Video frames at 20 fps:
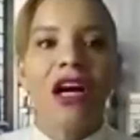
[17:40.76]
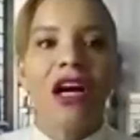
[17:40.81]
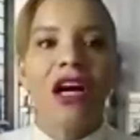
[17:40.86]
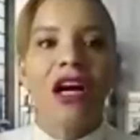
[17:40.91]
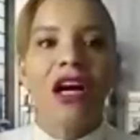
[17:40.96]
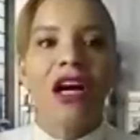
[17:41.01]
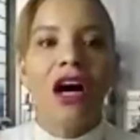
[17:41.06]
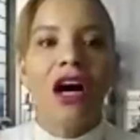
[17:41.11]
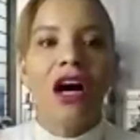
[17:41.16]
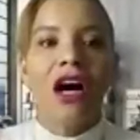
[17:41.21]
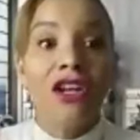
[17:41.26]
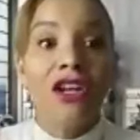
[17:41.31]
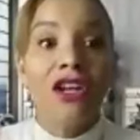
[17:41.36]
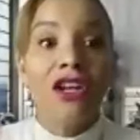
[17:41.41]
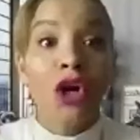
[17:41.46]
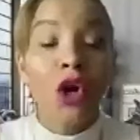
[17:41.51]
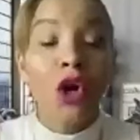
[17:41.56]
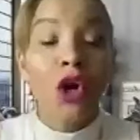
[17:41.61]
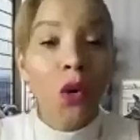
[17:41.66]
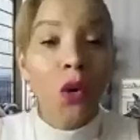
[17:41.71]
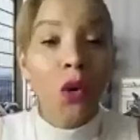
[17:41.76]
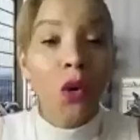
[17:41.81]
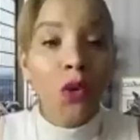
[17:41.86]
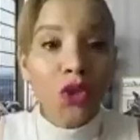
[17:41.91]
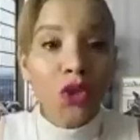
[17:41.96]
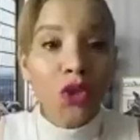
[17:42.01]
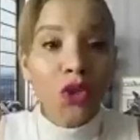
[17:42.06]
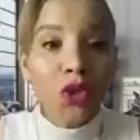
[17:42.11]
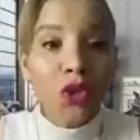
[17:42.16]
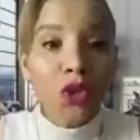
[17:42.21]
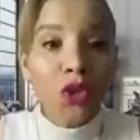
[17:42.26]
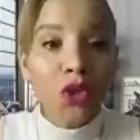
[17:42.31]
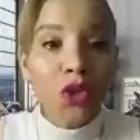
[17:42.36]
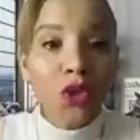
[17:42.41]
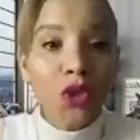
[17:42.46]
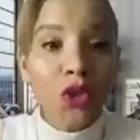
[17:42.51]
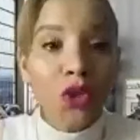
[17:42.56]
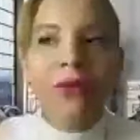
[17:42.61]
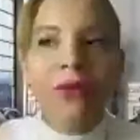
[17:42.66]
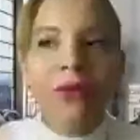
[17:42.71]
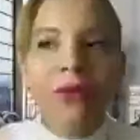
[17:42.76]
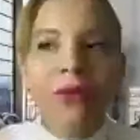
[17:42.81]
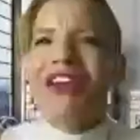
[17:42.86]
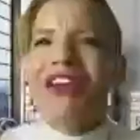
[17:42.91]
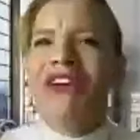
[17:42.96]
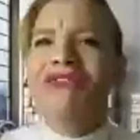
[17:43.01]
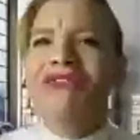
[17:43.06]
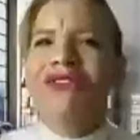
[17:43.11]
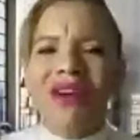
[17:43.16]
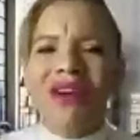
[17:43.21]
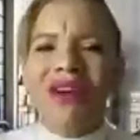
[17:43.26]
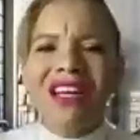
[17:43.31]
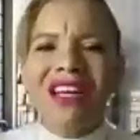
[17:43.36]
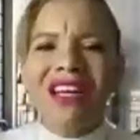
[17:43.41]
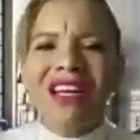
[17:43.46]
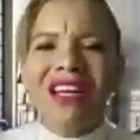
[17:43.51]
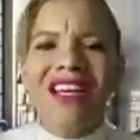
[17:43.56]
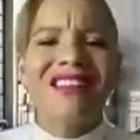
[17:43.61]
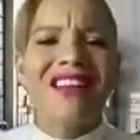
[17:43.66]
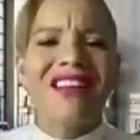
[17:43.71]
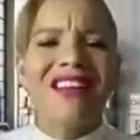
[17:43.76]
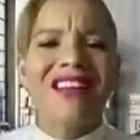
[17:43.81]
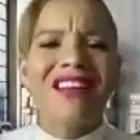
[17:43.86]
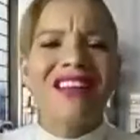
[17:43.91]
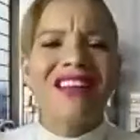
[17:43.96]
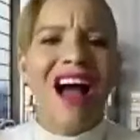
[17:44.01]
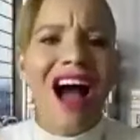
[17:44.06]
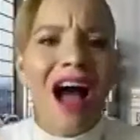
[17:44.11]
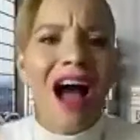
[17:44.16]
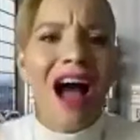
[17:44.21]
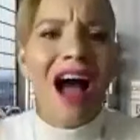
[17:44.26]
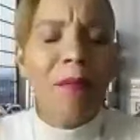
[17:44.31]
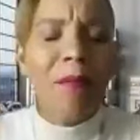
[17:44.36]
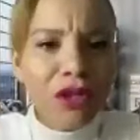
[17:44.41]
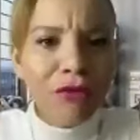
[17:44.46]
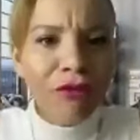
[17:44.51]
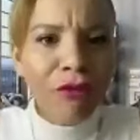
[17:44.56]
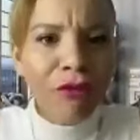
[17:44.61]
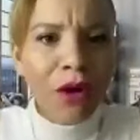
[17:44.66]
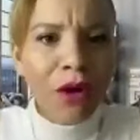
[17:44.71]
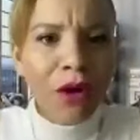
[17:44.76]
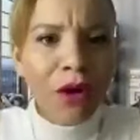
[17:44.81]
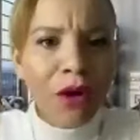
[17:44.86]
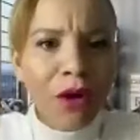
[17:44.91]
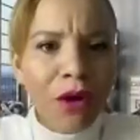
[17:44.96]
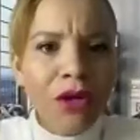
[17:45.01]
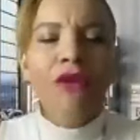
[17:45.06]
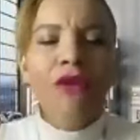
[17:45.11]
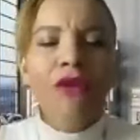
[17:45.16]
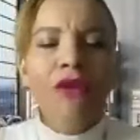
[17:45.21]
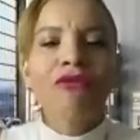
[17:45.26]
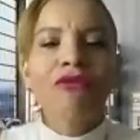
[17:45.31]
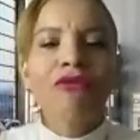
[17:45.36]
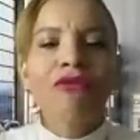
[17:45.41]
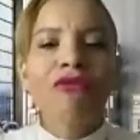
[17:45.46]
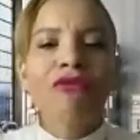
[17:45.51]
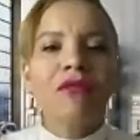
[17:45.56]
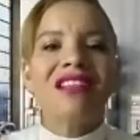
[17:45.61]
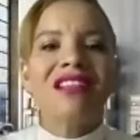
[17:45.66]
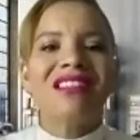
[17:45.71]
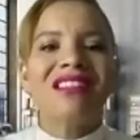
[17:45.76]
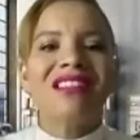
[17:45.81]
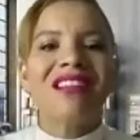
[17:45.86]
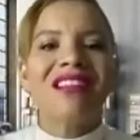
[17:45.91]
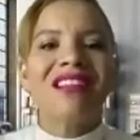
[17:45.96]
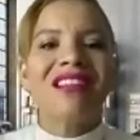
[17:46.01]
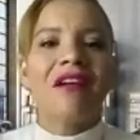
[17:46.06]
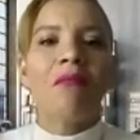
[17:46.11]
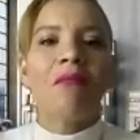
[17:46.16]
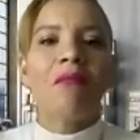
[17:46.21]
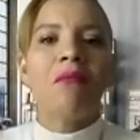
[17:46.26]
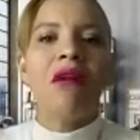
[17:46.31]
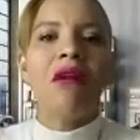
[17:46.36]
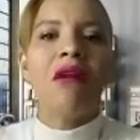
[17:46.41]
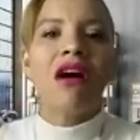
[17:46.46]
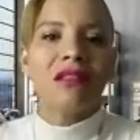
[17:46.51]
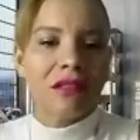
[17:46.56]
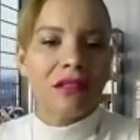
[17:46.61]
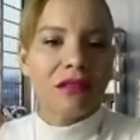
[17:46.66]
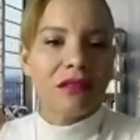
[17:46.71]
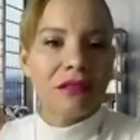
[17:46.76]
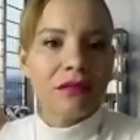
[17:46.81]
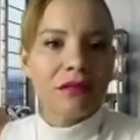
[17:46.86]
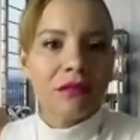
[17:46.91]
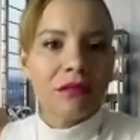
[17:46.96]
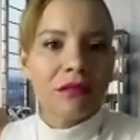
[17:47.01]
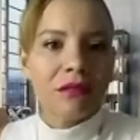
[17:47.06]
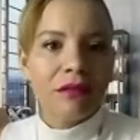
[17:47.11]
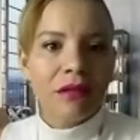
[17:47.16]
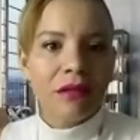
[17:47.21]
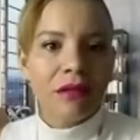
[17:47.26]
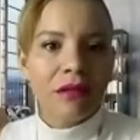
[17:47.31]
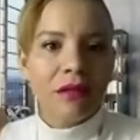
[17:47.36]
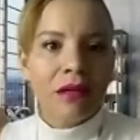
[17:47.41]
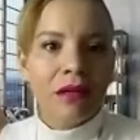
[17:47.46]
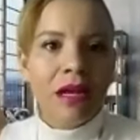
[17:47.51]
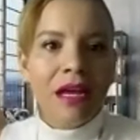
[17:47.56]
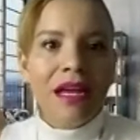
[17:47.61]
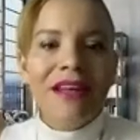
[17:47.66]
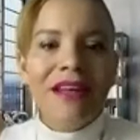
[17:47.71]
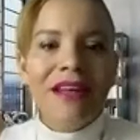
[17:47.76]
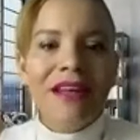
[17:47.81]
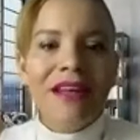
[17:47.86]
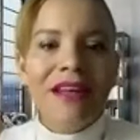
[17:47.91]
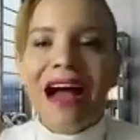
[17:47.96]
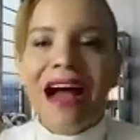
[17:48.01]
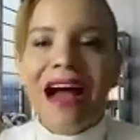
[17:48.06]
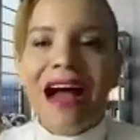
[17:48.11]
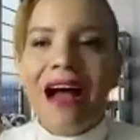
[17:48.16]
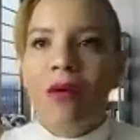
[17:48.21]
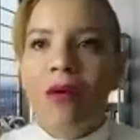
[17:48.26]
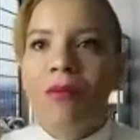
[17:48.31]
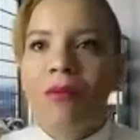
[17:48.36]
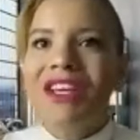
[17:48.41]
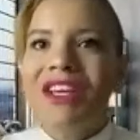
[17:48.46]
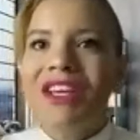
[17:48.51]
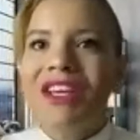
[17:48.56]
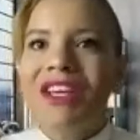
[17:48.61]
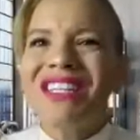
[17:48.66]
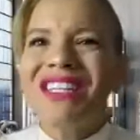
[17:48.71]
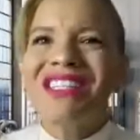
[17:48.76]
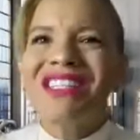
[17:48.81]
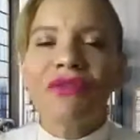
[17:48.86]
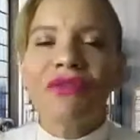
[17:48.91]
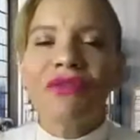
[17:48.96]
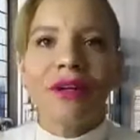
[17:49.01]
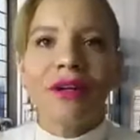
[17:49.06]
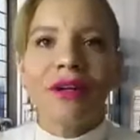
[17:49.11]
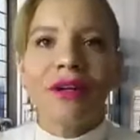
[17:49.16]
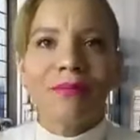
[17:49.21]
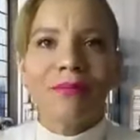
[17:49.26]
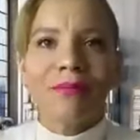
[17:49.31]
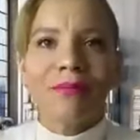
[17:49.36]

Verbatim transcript: a negotiable for you, if training is an option for you, freedom is not a must. Now, it's different.